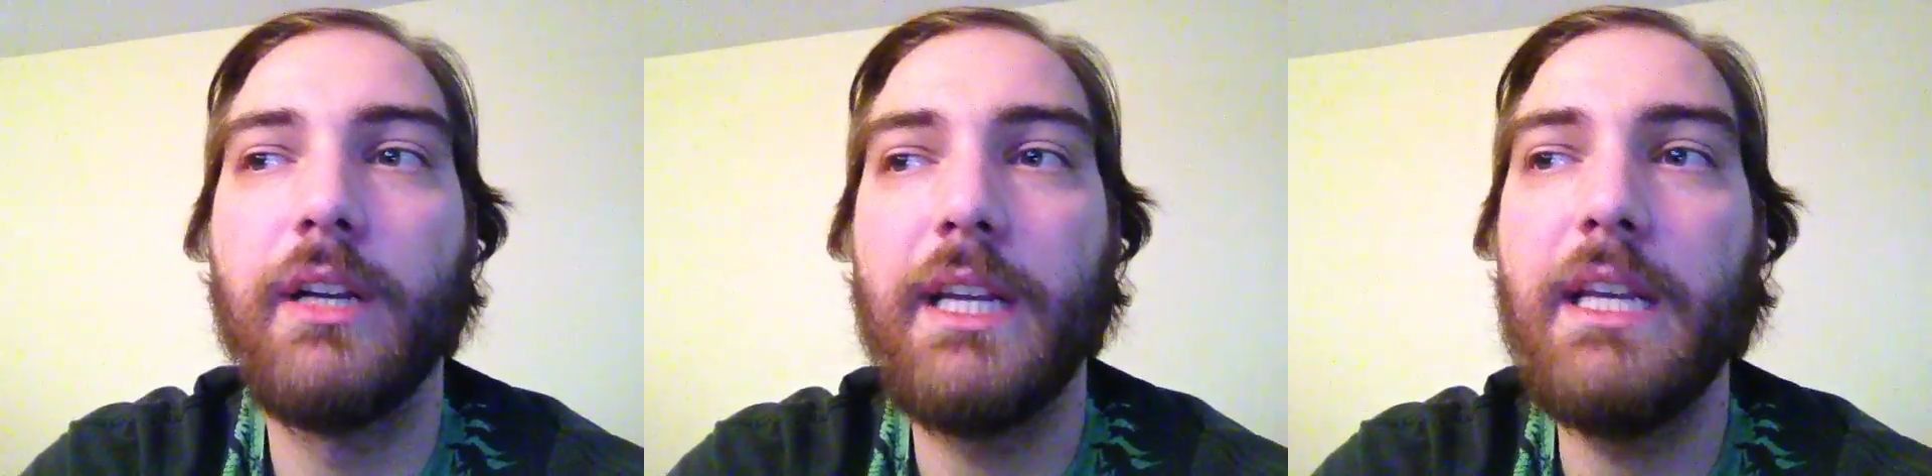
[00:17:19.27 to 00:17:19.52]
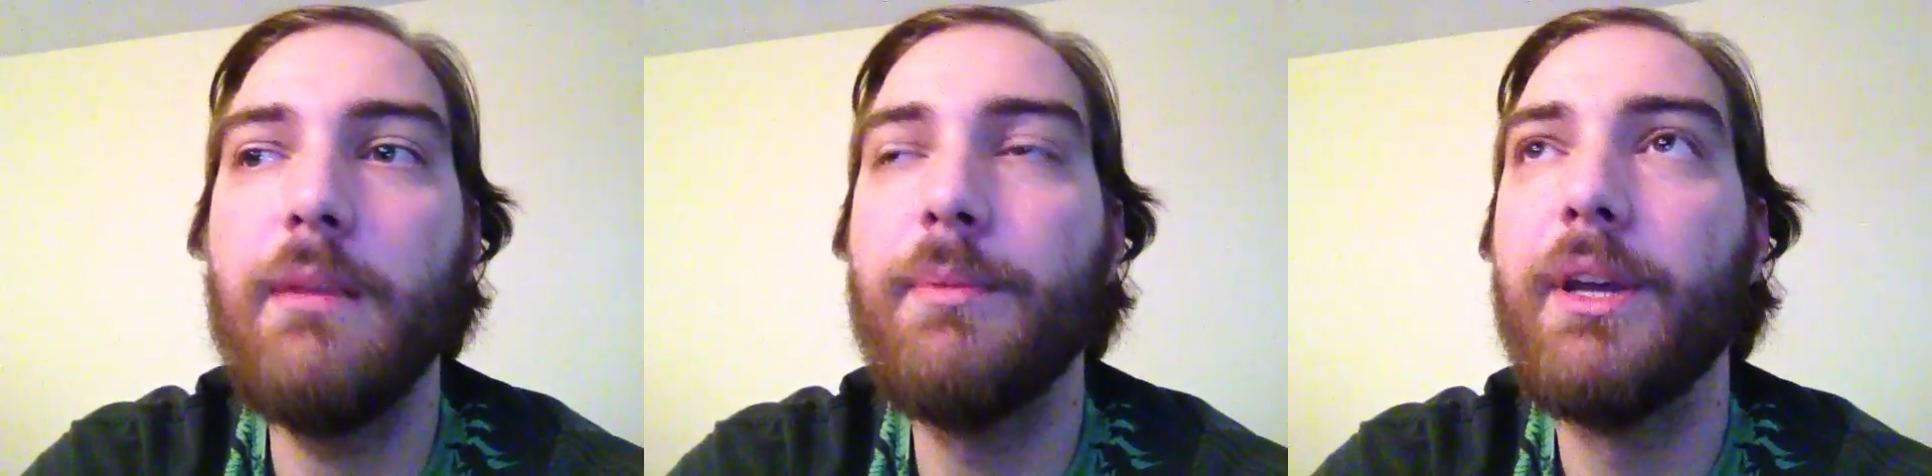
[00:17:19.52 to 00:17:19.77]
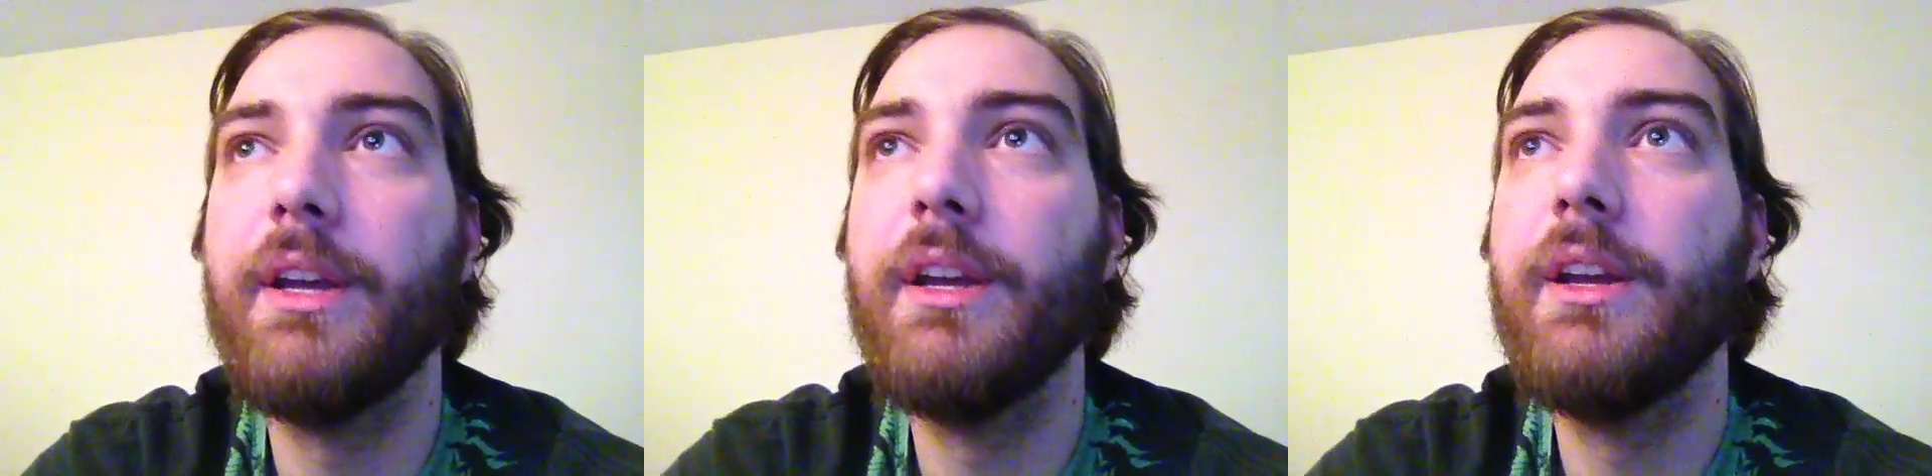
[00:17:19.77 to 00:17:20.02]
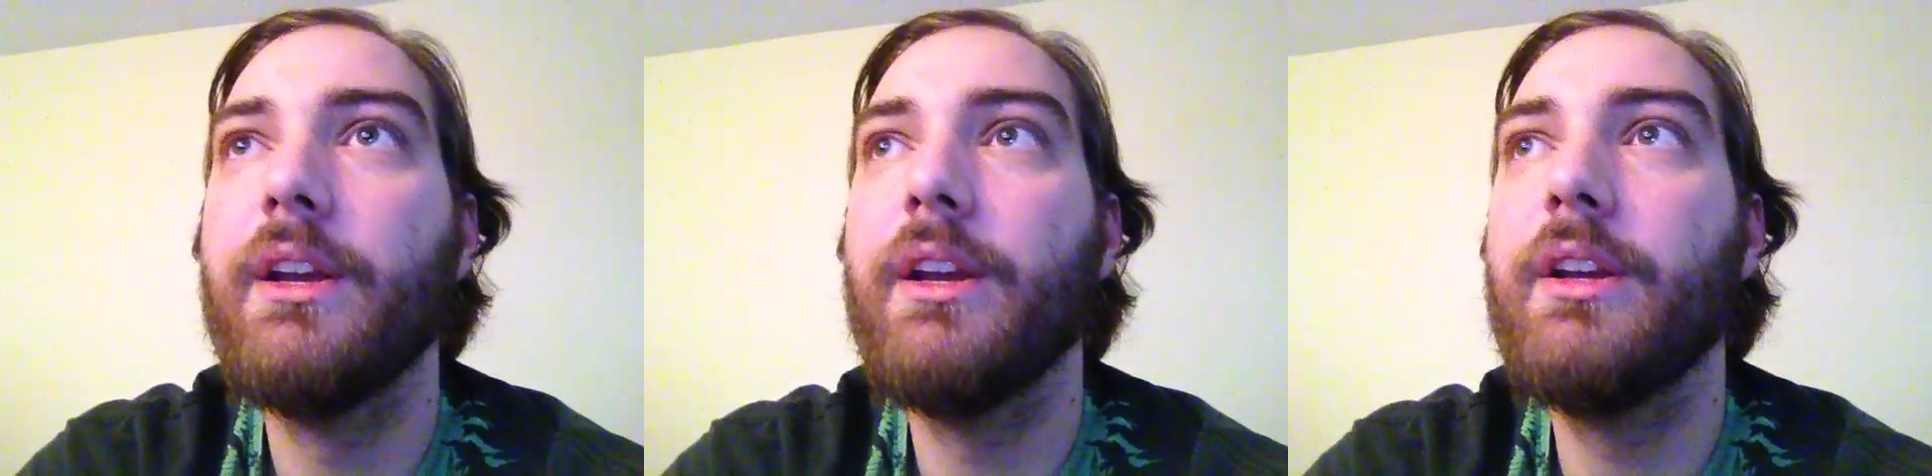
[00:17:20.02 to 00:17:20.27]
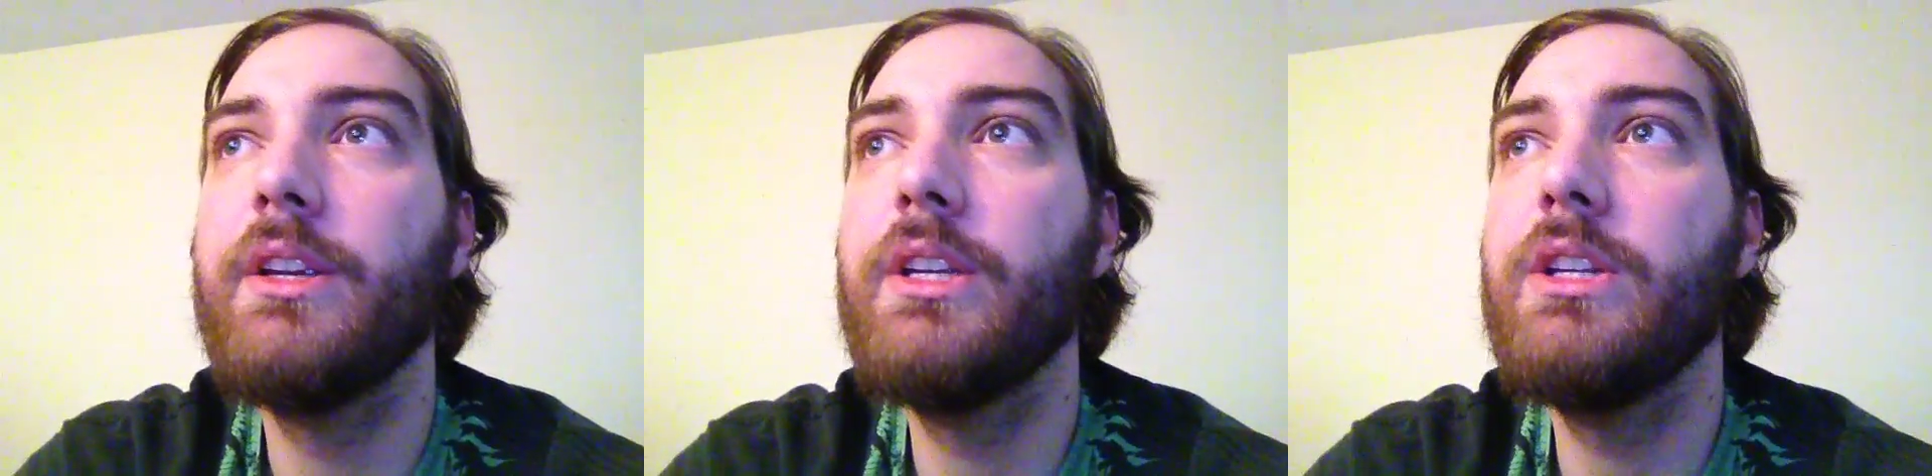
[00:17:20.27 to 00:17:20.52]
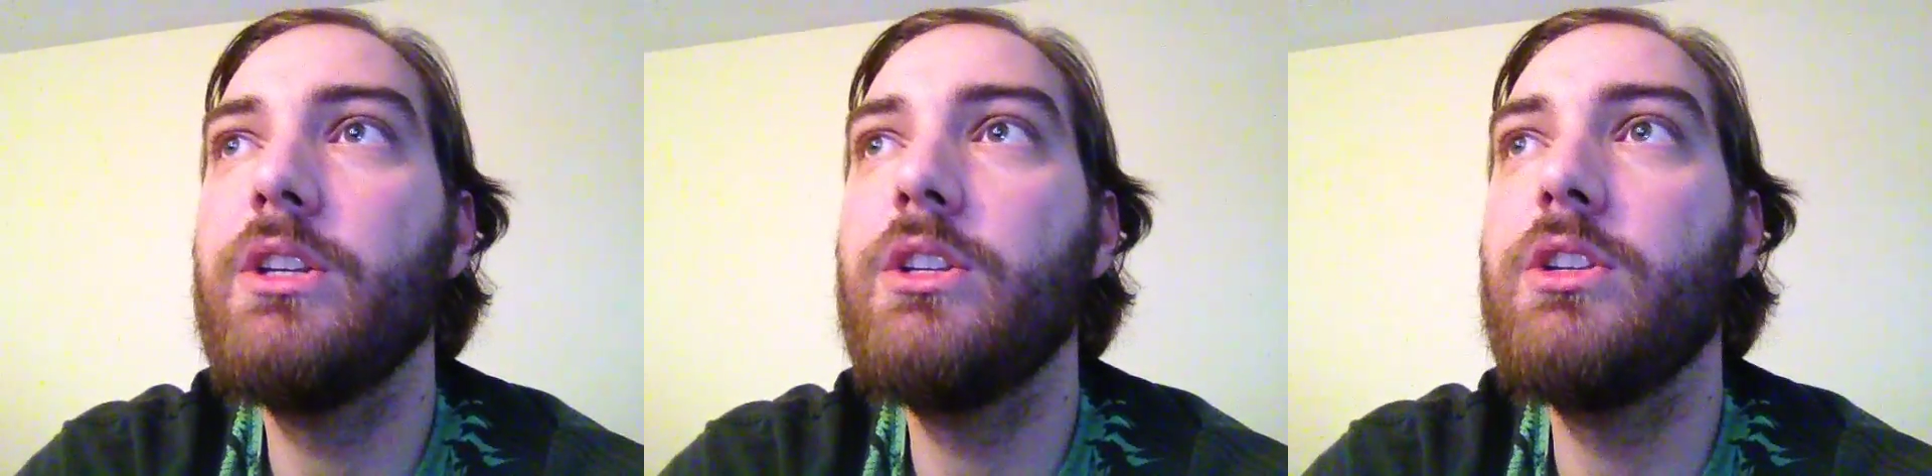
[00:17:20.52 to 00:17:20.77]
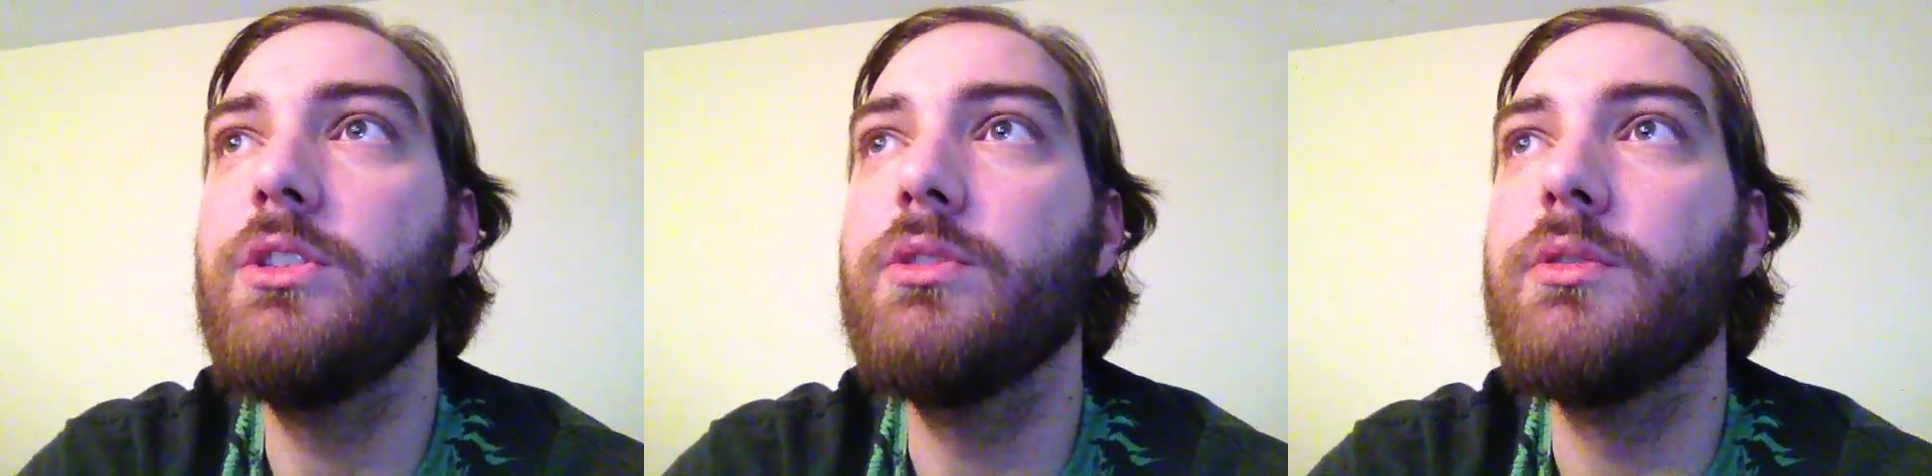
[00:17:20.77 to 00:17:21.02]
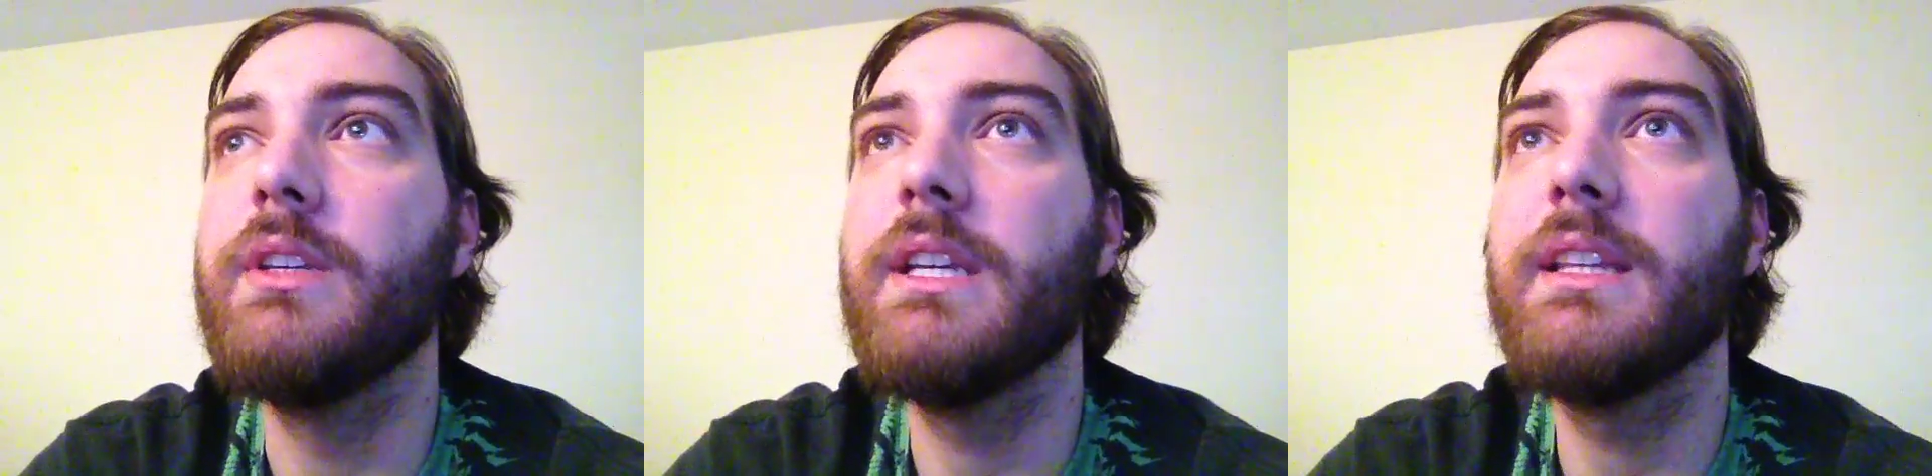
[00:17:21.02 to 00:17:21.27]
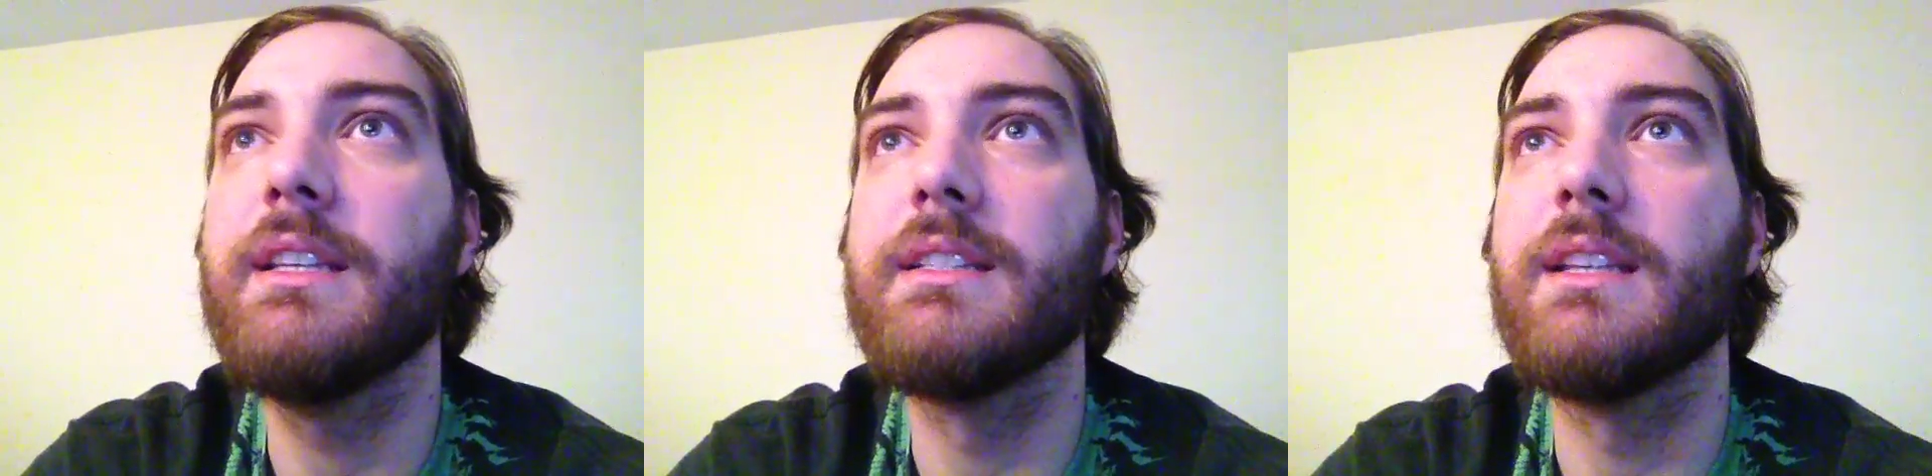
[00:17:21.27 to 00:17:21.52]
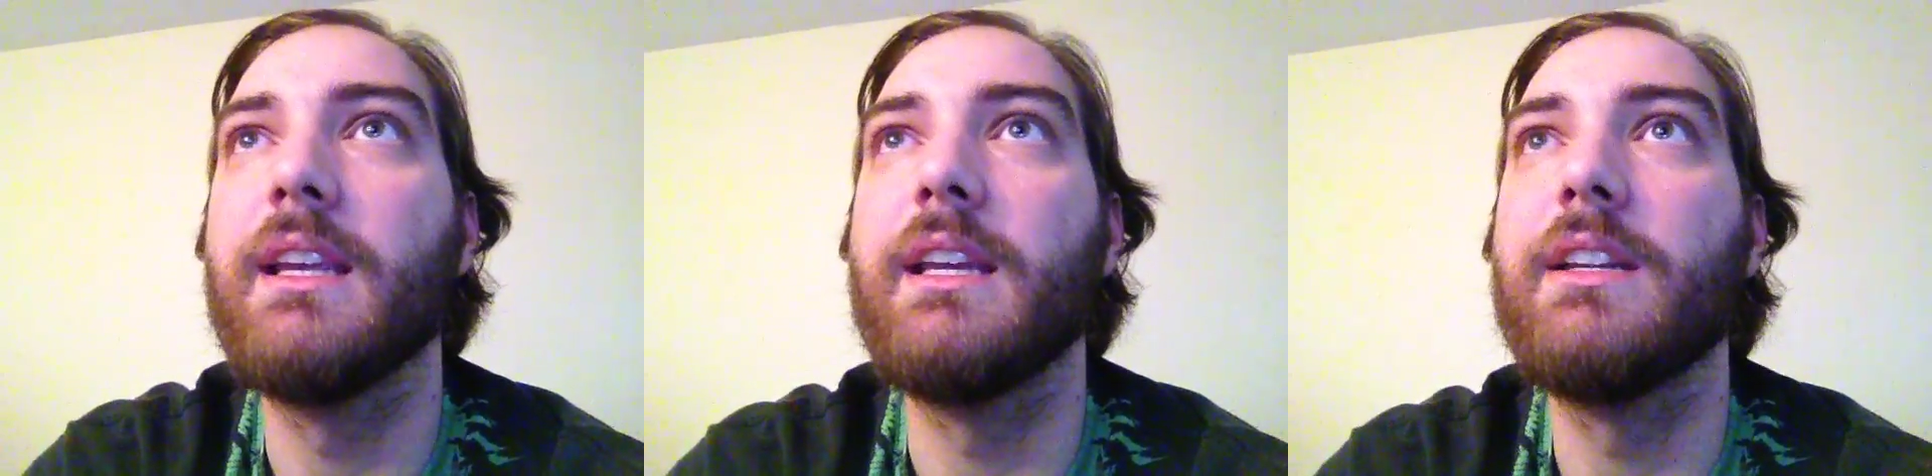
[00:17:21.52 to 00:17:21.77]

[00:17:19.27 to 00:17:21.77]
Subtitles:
heap, you get this